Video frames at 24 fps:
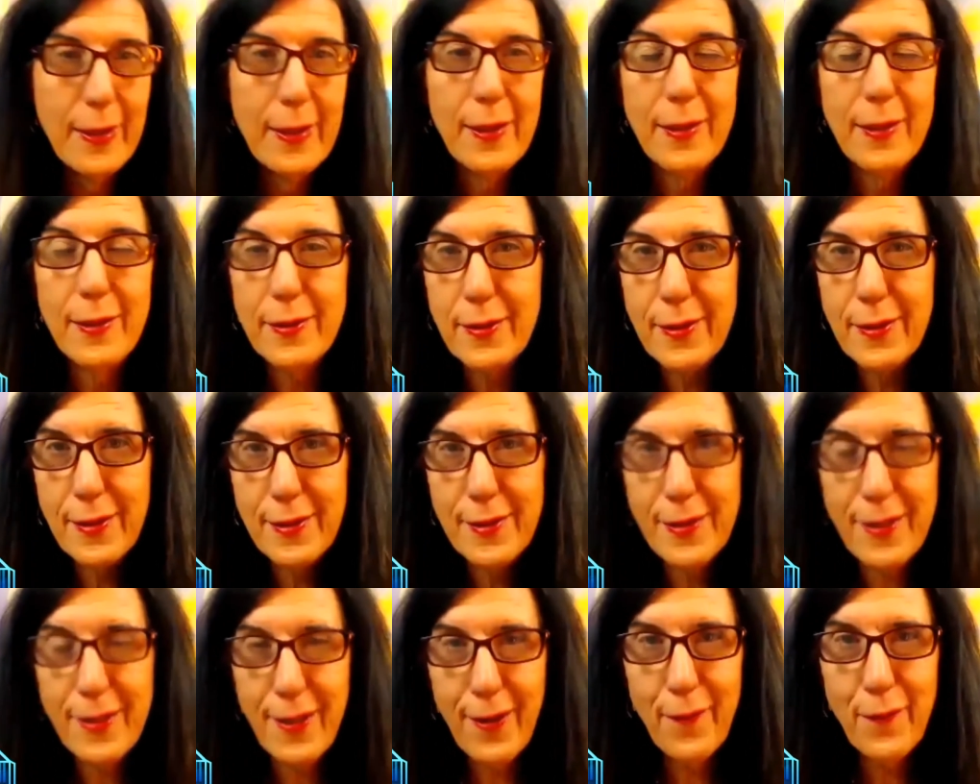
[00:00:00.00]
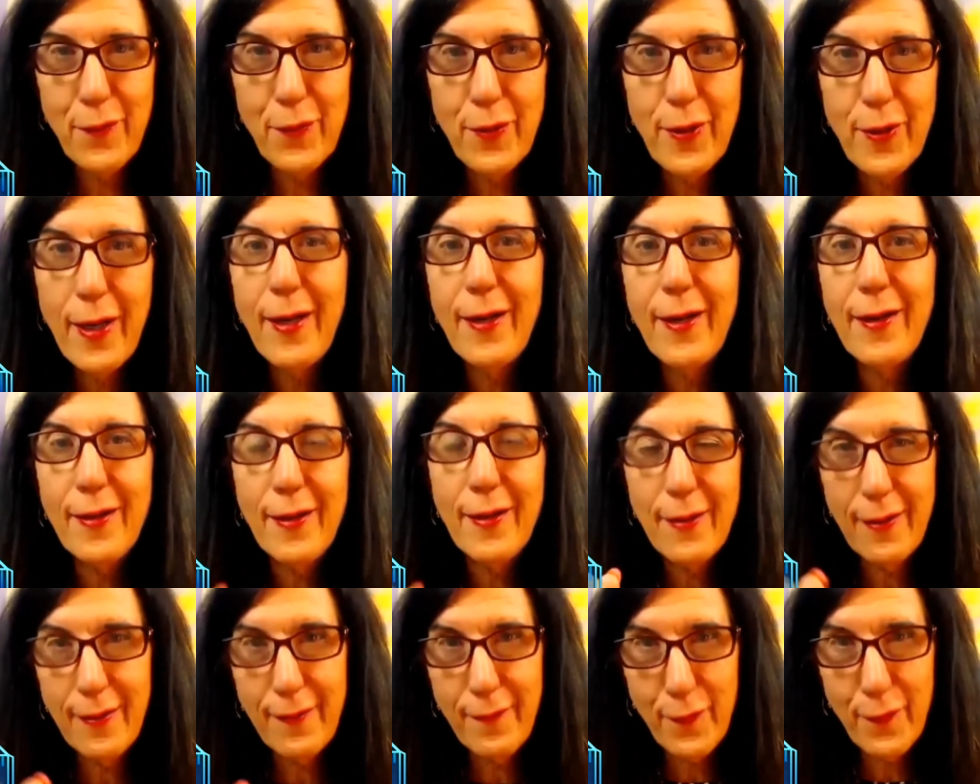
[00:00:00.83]
is discover and
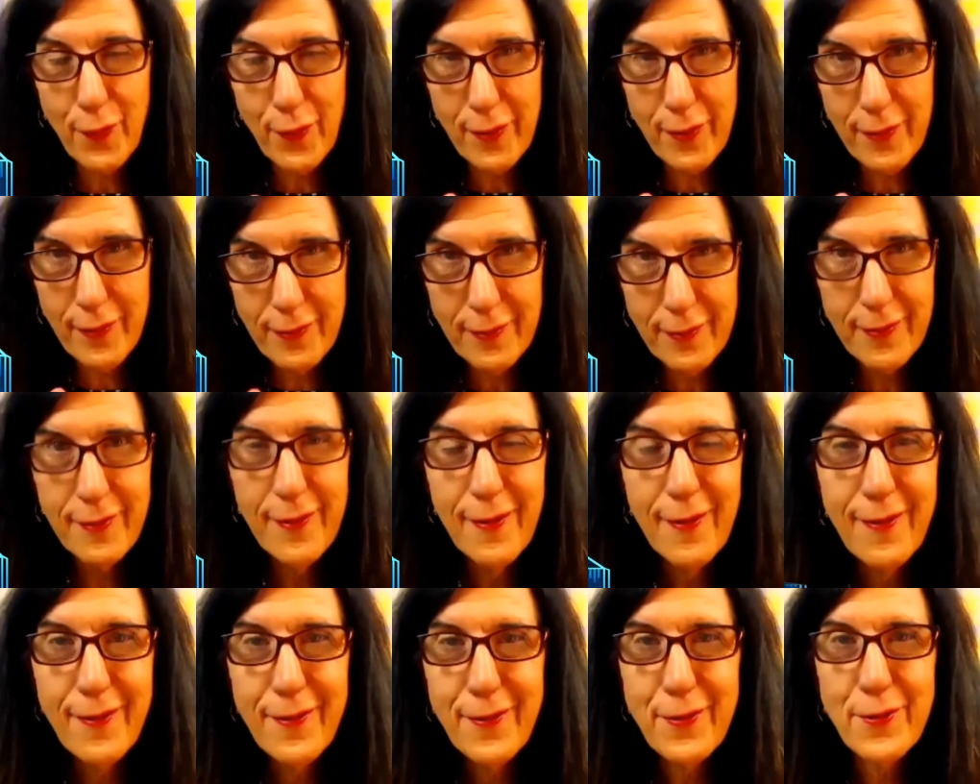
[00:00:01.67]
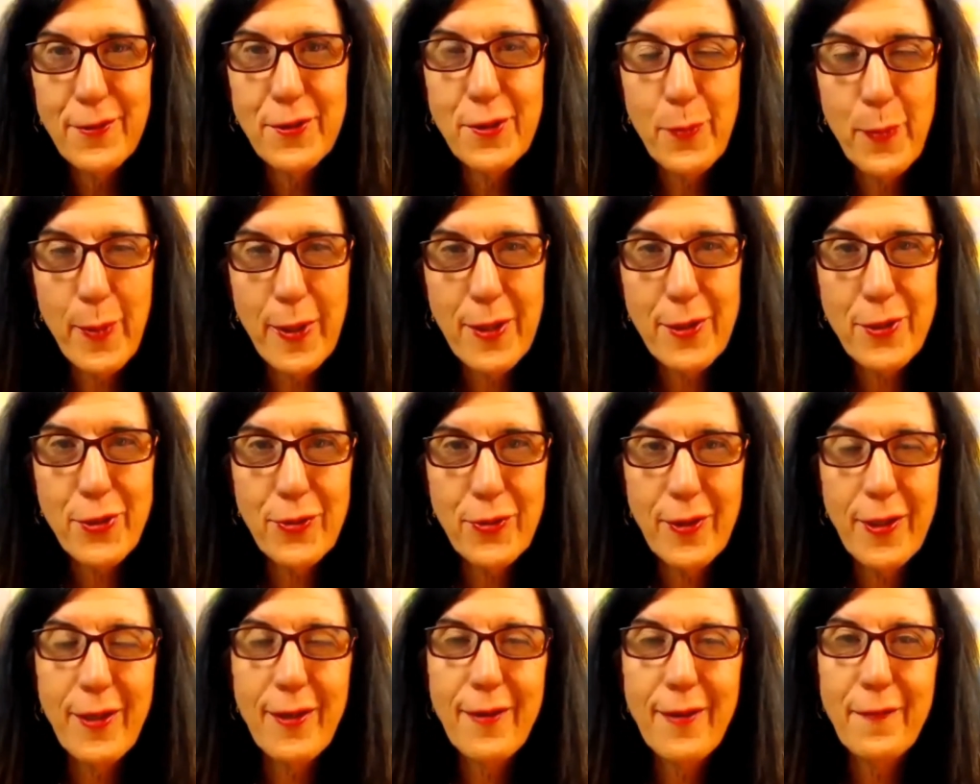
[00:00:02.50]
deliver your special
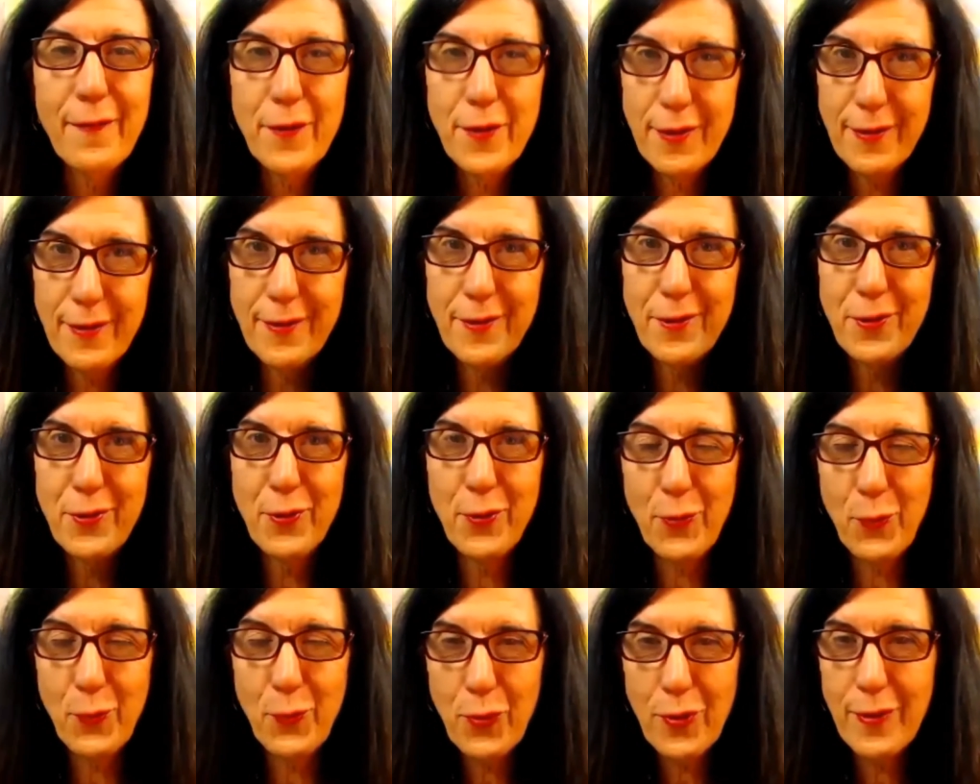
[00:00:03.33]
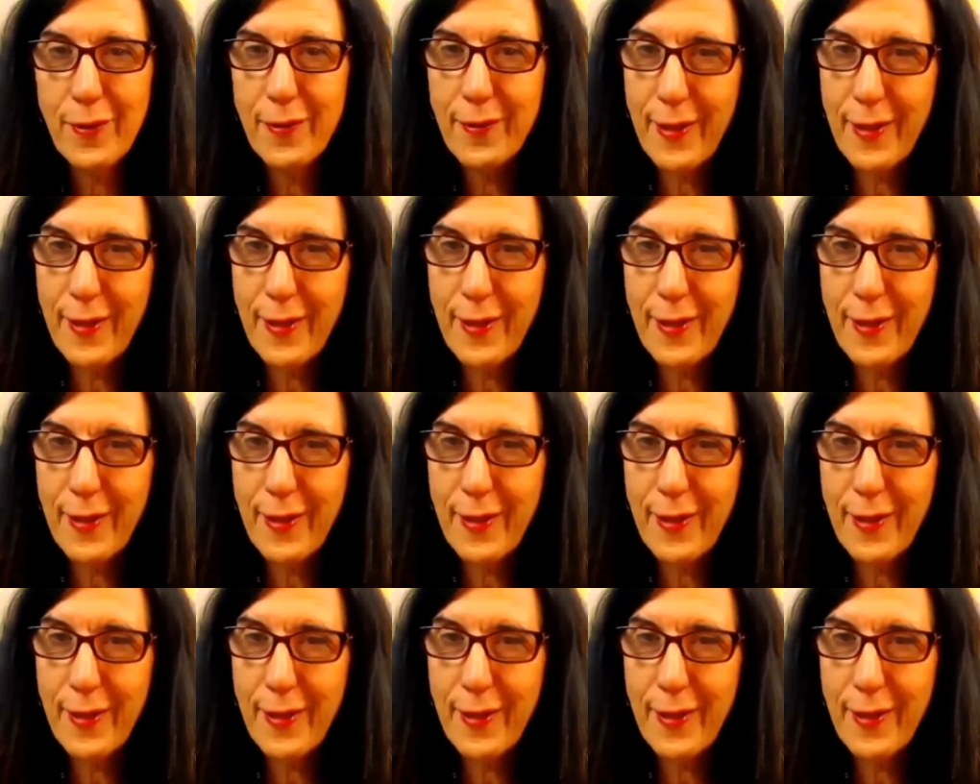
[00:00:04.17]
gift to the world.